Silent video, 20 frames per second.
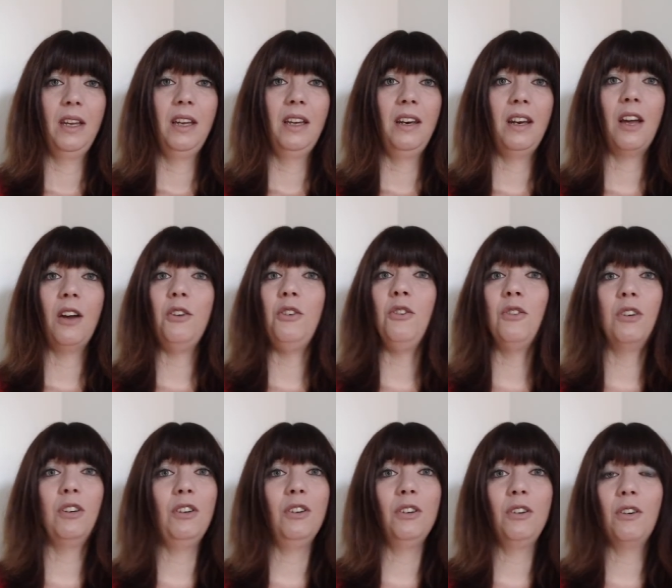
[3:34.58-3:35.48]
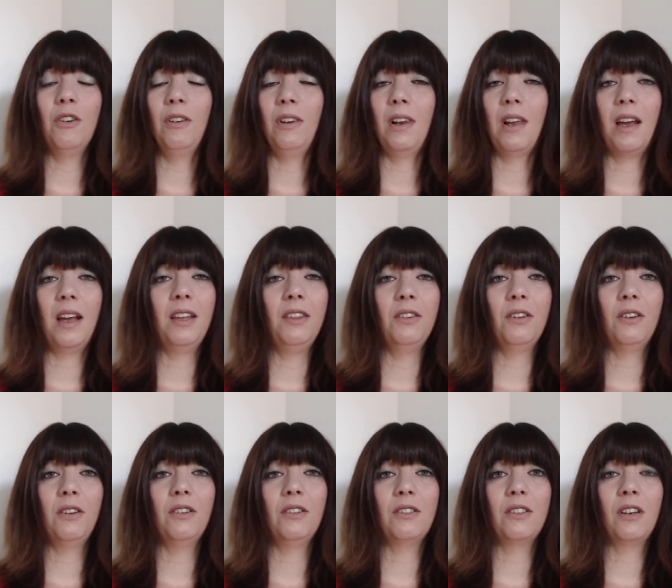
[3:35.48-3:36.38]
Now, you can look online,
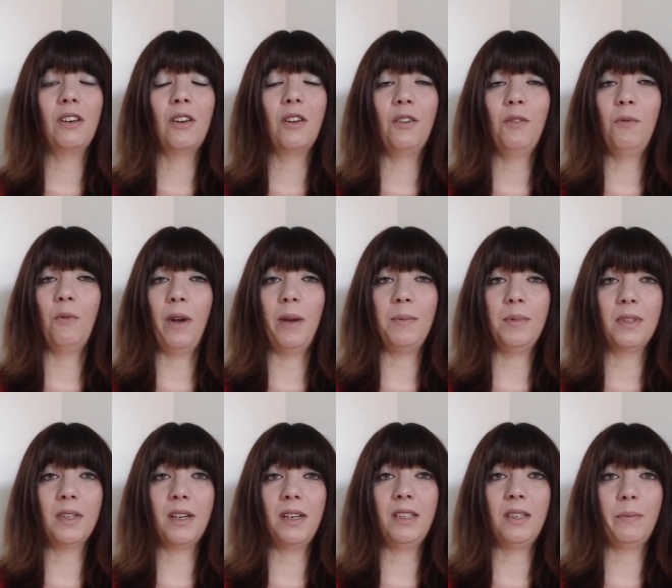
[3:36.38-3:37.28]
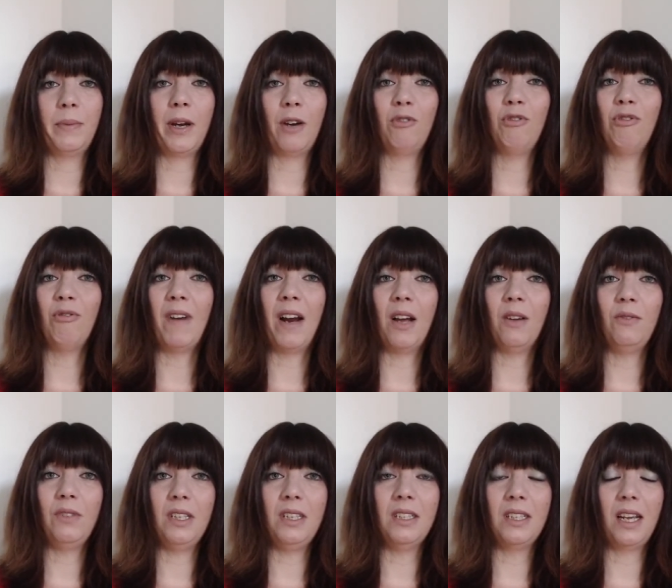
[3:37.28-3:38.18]
there's a lot of websites about
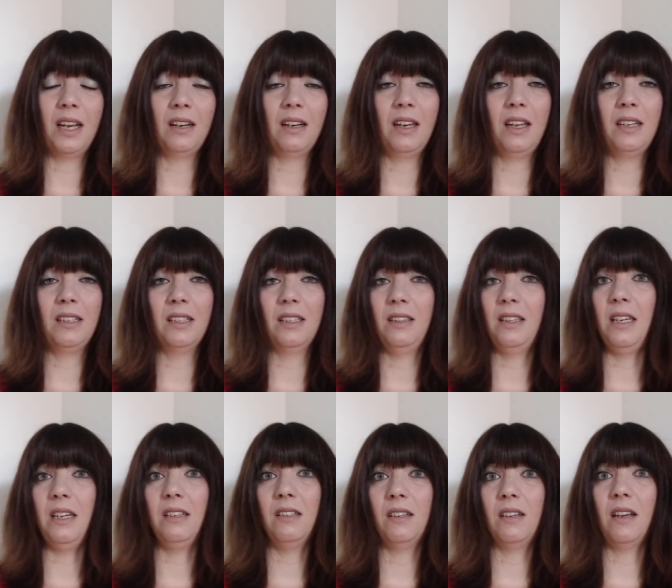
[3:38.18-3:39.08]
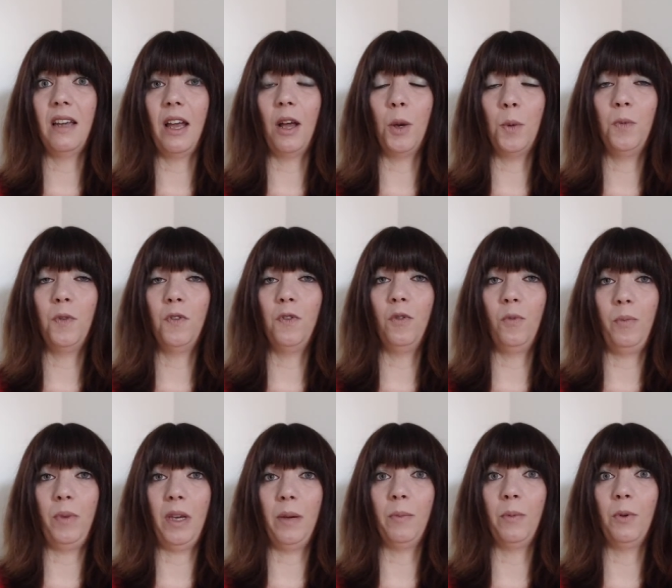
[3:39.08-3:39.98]
grounding techniques, and these are helpful for
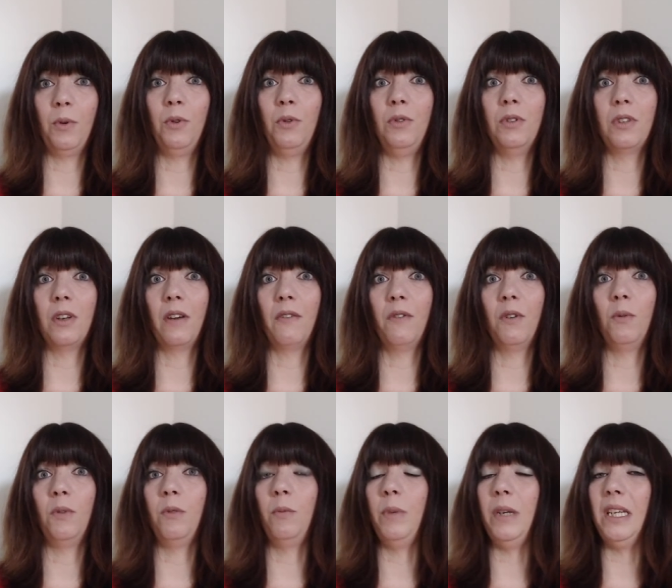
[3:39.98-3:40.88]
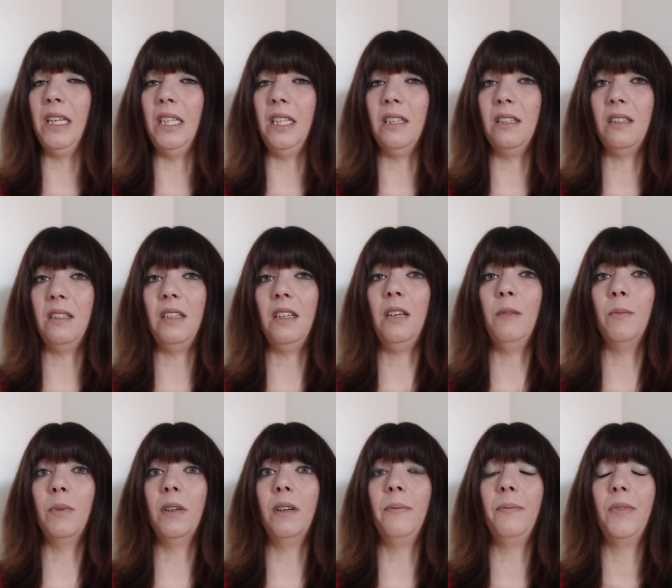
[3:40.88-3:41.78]
people who suffer with
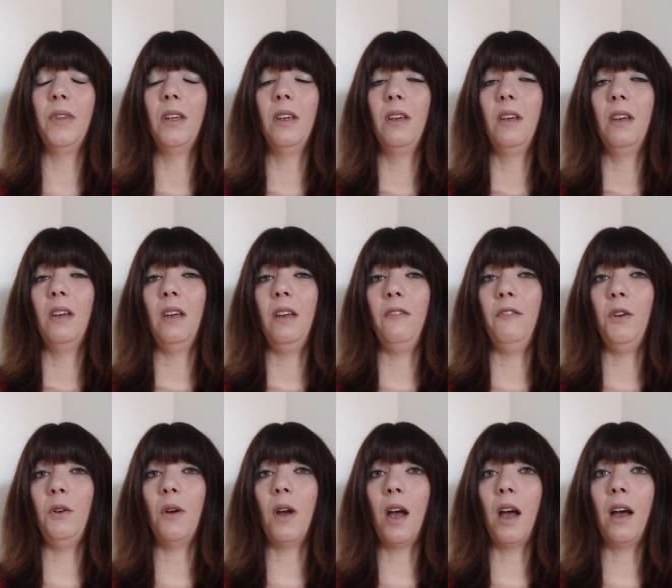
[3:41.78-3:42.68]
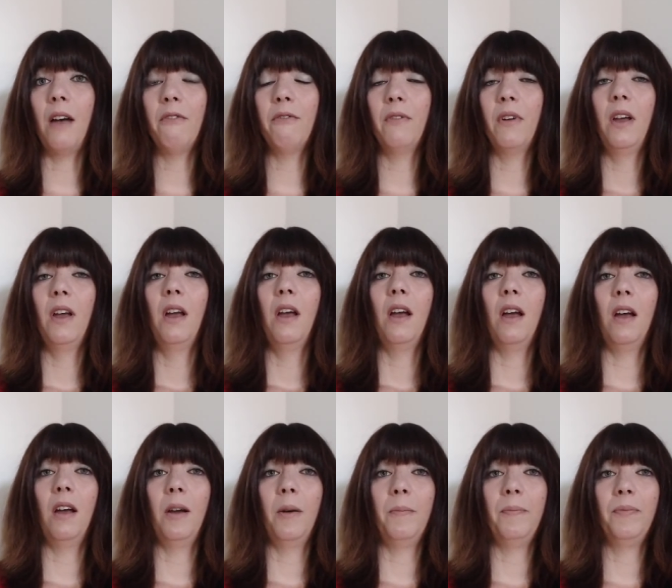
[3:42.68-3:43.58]
PTSD. But if you have
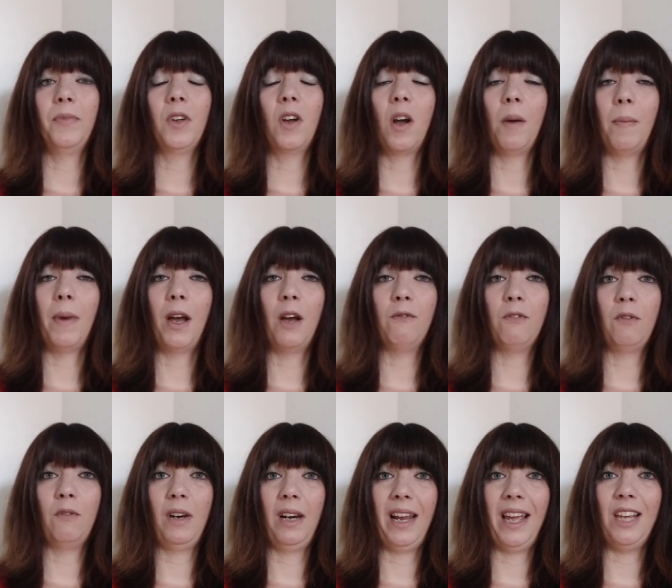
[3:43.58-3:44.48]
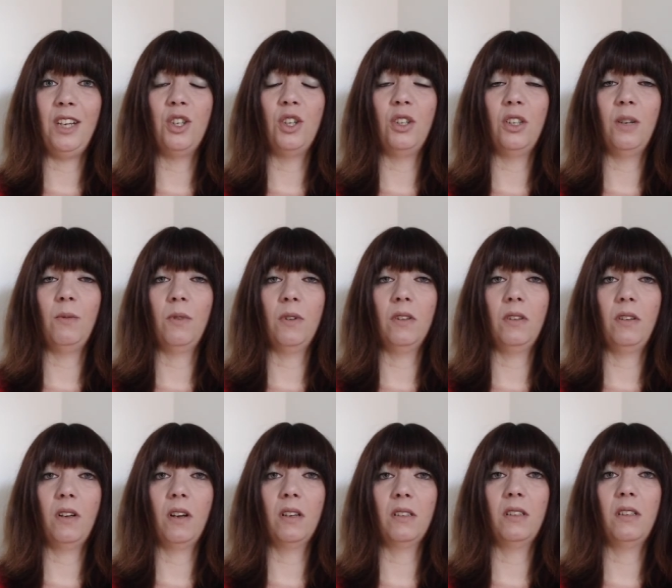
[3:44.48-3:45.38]
um, come out of a relationship with a
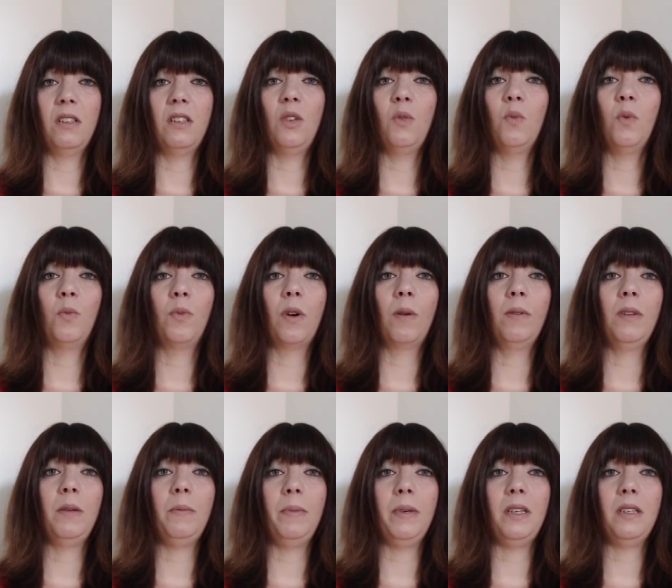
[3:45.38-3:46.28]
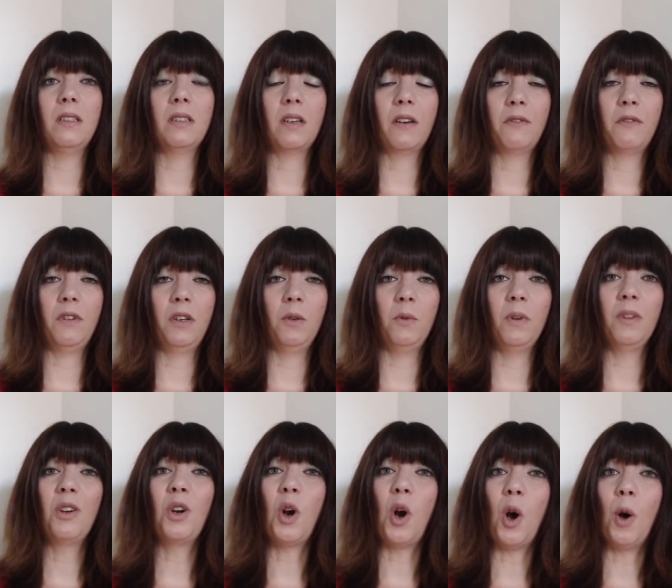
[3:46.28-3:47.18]
narcissist, you will probably be suffering
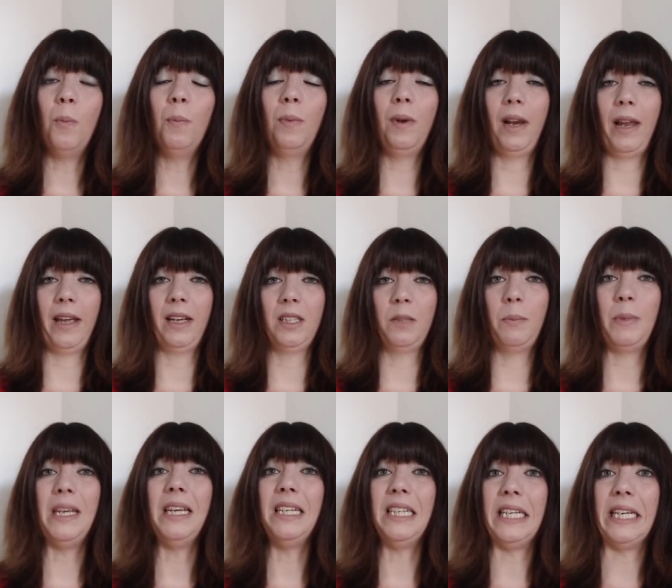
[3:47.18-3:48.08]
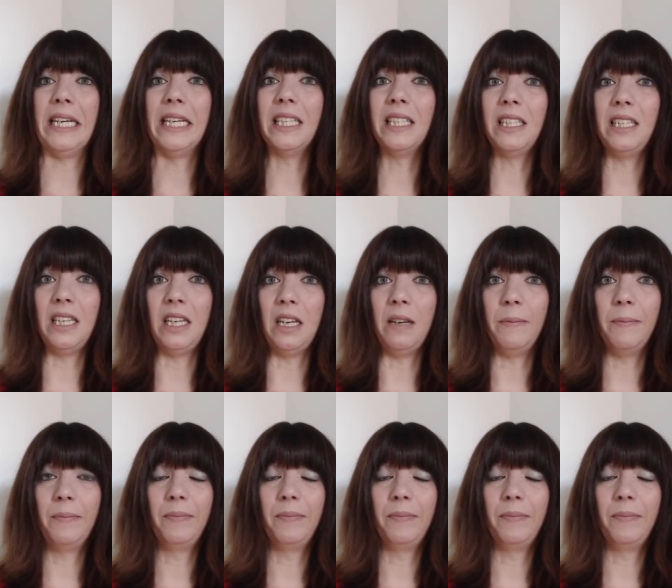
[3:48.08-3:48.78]
with complex PTSD.